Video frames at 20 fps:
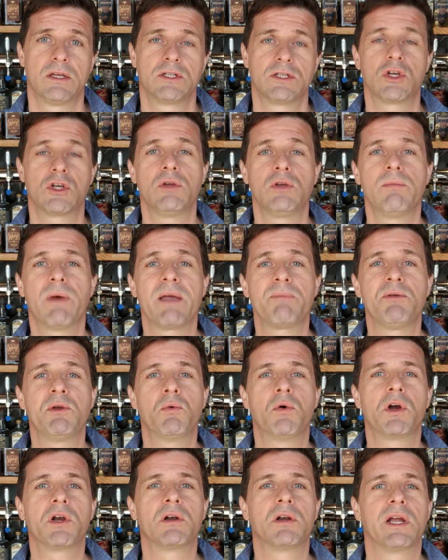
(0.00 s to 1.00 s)
So you might be
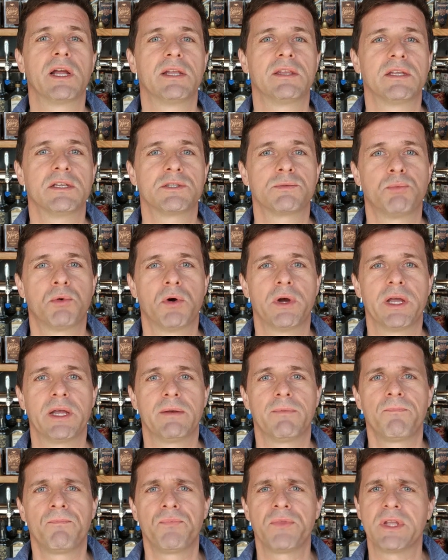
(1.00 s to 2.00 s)
wondering at this
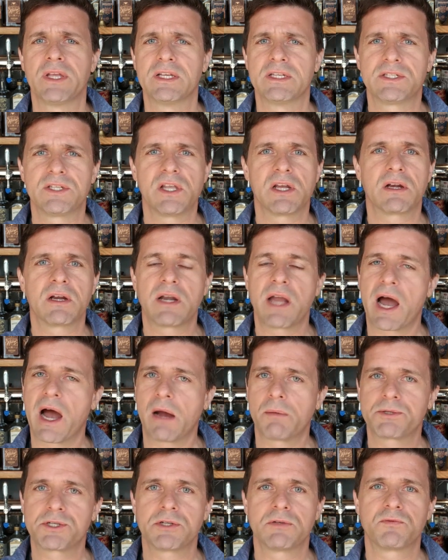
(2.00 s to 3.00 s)
point, is there an
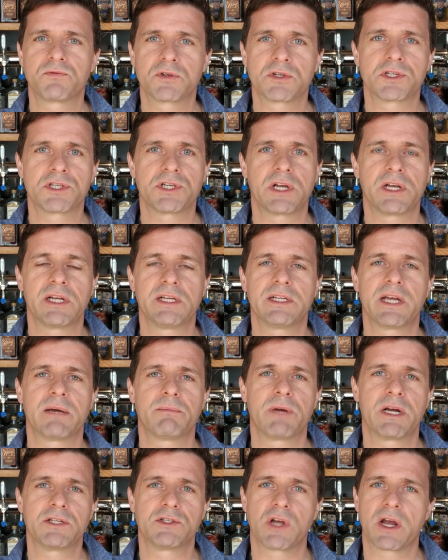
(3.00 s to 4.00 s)
option for shutting down
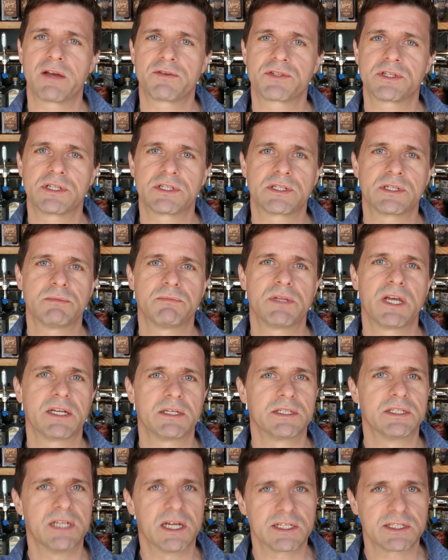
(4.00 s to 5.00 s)
my draft system
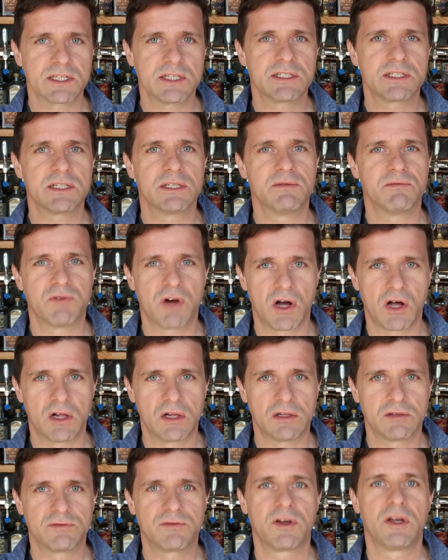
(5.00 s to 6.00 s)
that doesn't
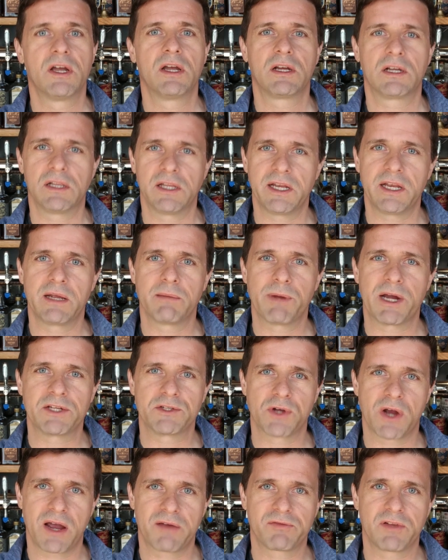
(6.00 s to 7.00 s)
involve cleaning my
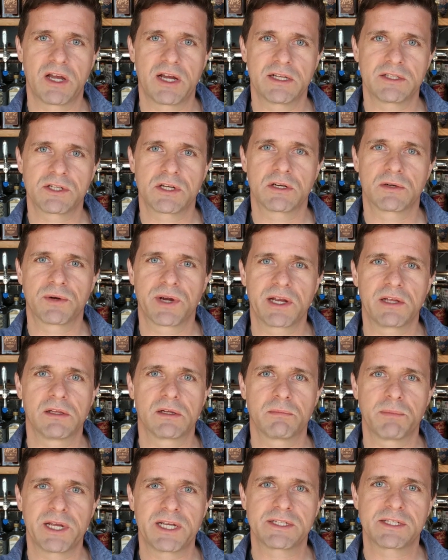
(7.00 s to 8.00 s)
draft lines on a
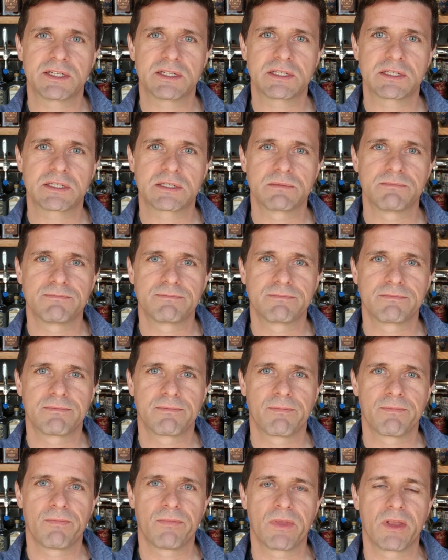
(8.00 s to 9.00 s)
regular basis?
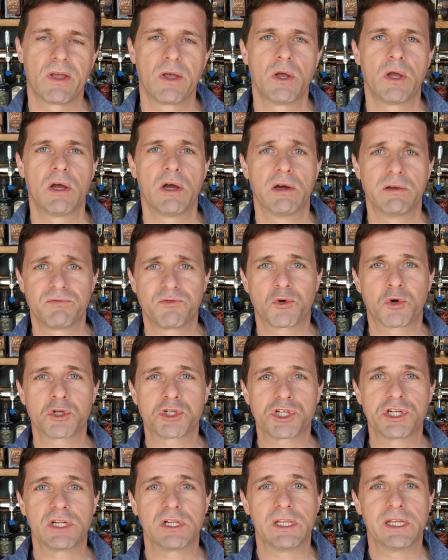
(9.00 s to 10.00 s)

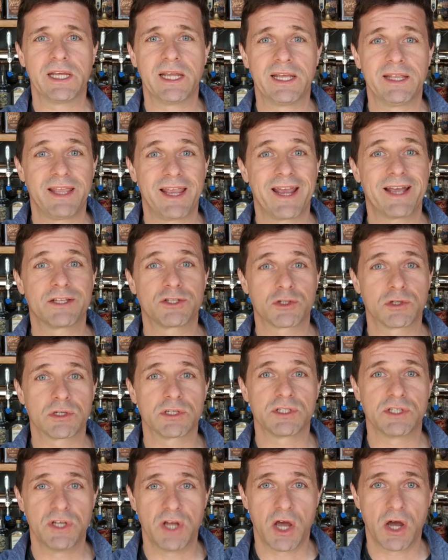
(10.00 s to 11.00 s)
Unfortunately, the answer
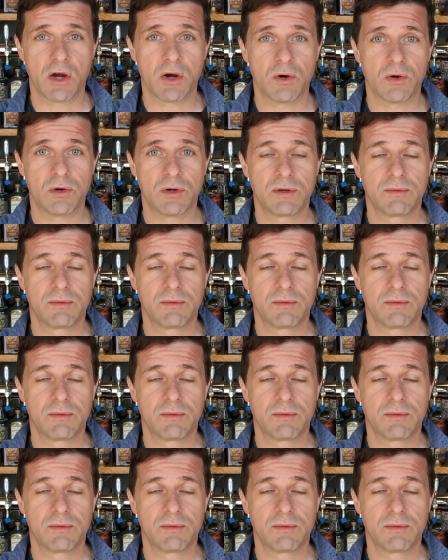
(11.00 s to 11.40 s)
is no.